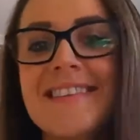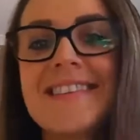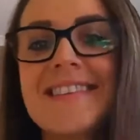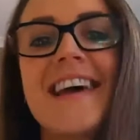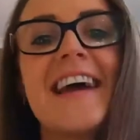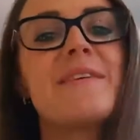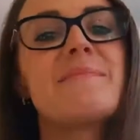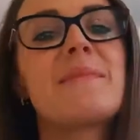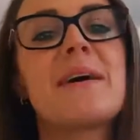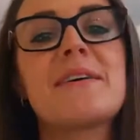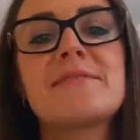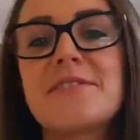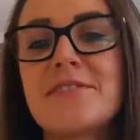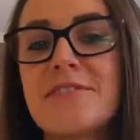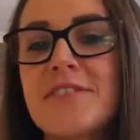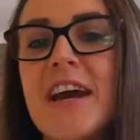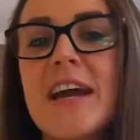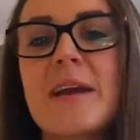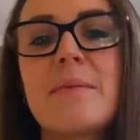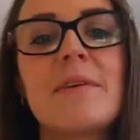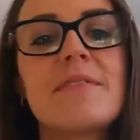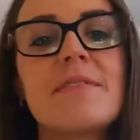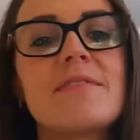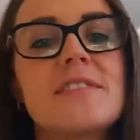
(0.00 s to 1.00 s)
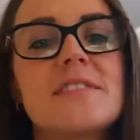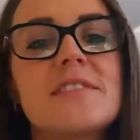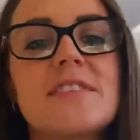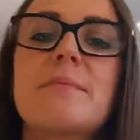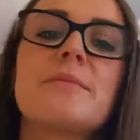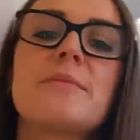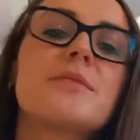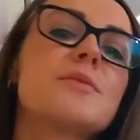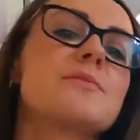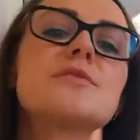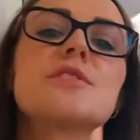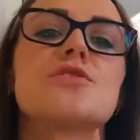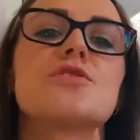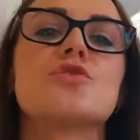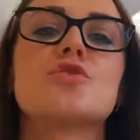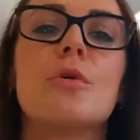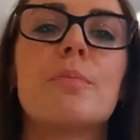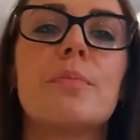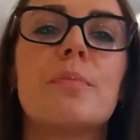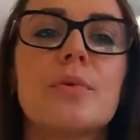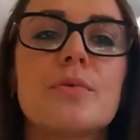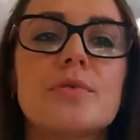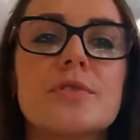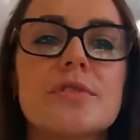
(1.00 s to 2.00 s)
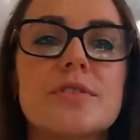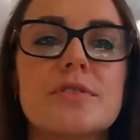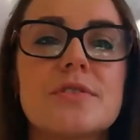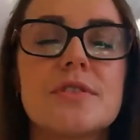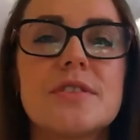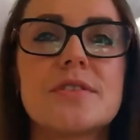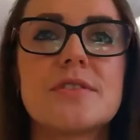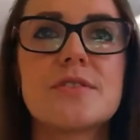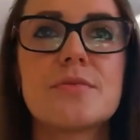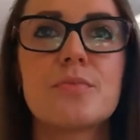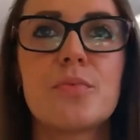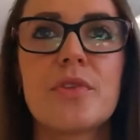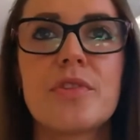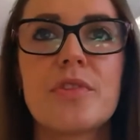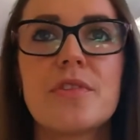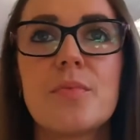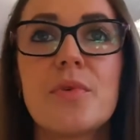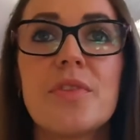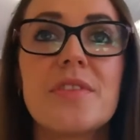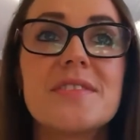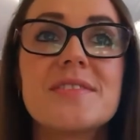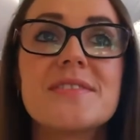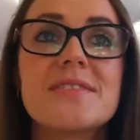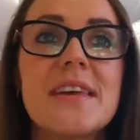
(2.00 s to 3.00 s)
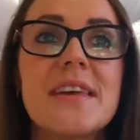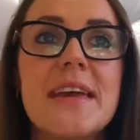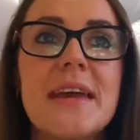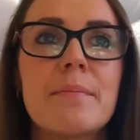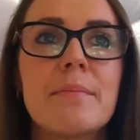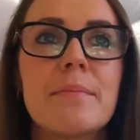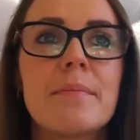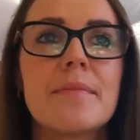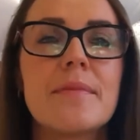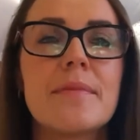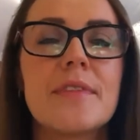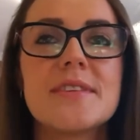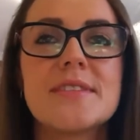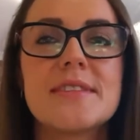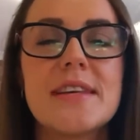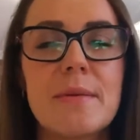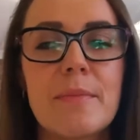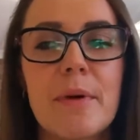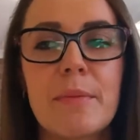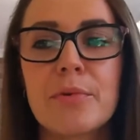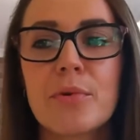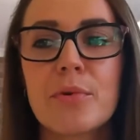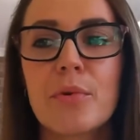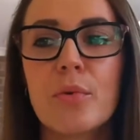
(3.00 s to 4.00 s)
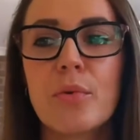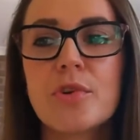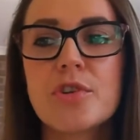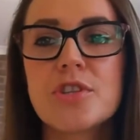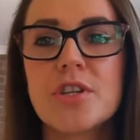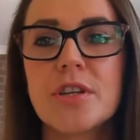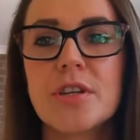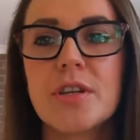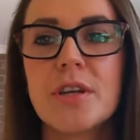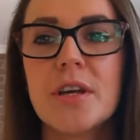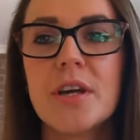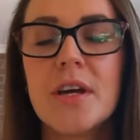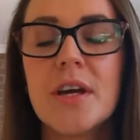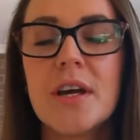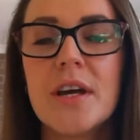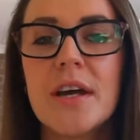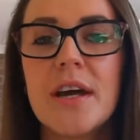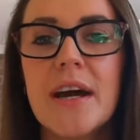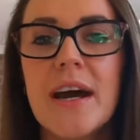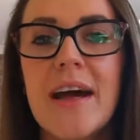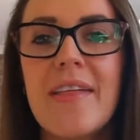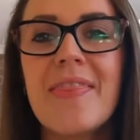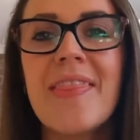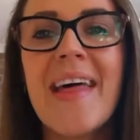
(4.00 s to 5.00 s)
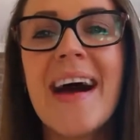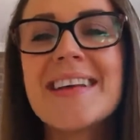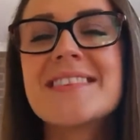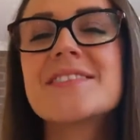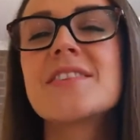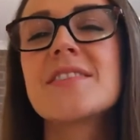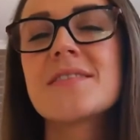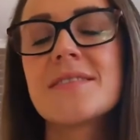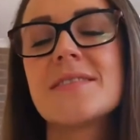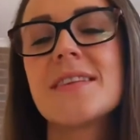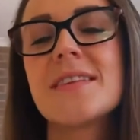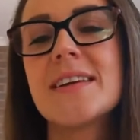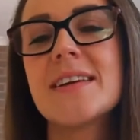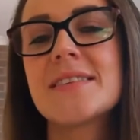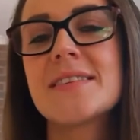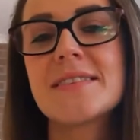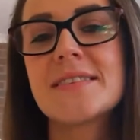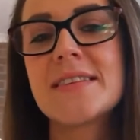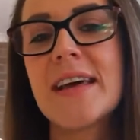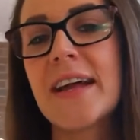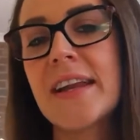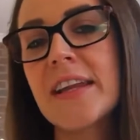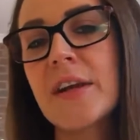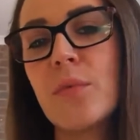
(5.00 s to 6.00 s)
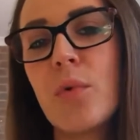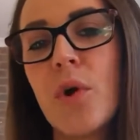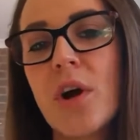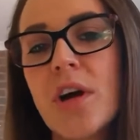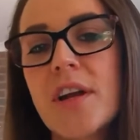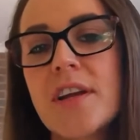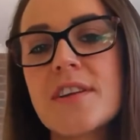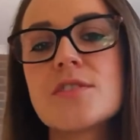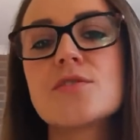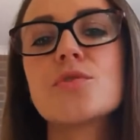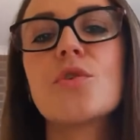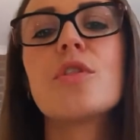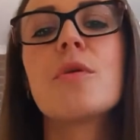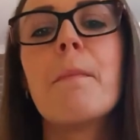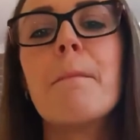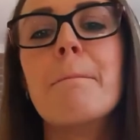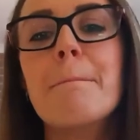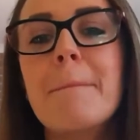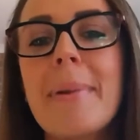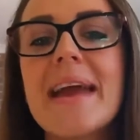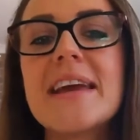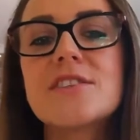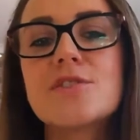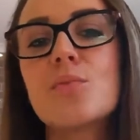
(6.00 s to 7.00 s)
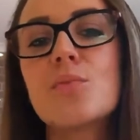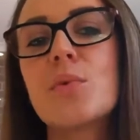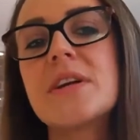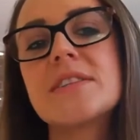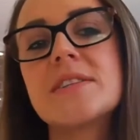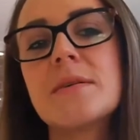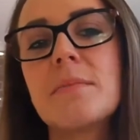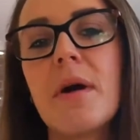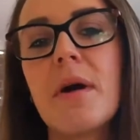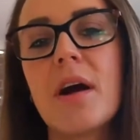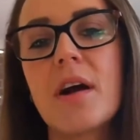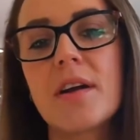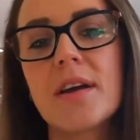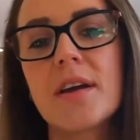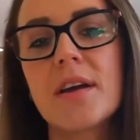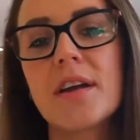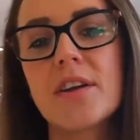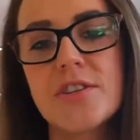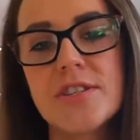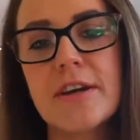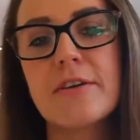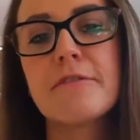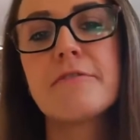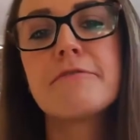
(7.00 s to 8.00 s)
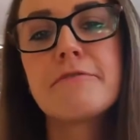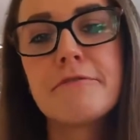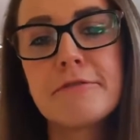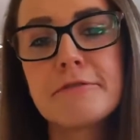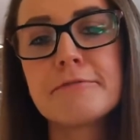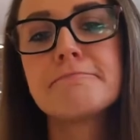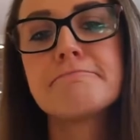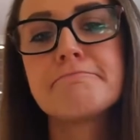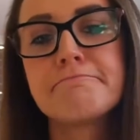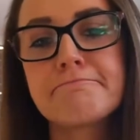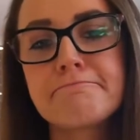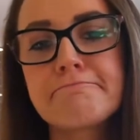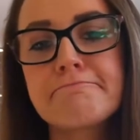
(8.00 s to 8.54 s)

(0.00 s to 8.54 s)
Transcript: time after time, every time there was a job posted with the, with the same the same approach, and and that doesn't necessarily work. It's not the best way to market yourself. Mm.